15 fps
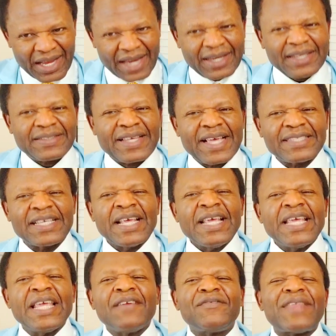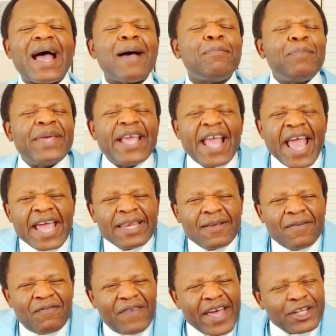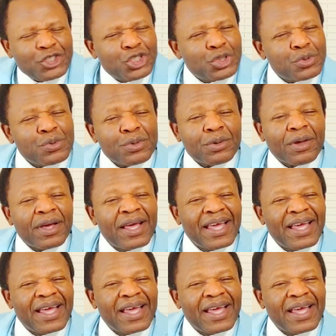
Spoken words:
And he says, if that be any virtue,